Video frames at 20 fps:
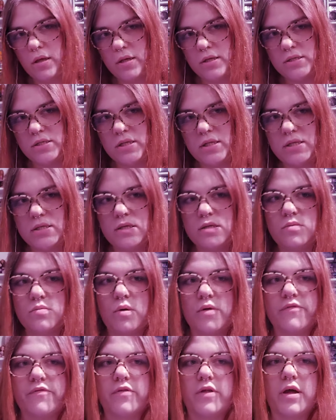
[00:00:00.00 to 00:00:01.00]
See, this is
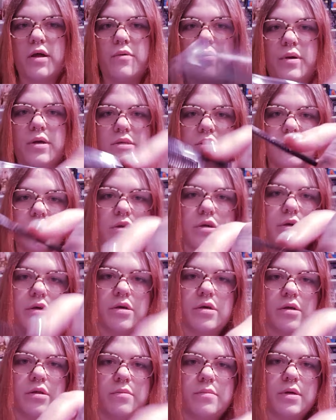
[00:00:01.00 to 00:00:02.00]
where flyaways are
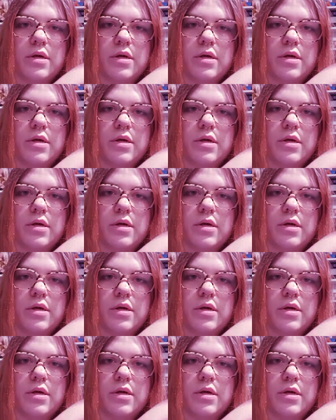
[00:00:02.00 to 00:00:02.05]
good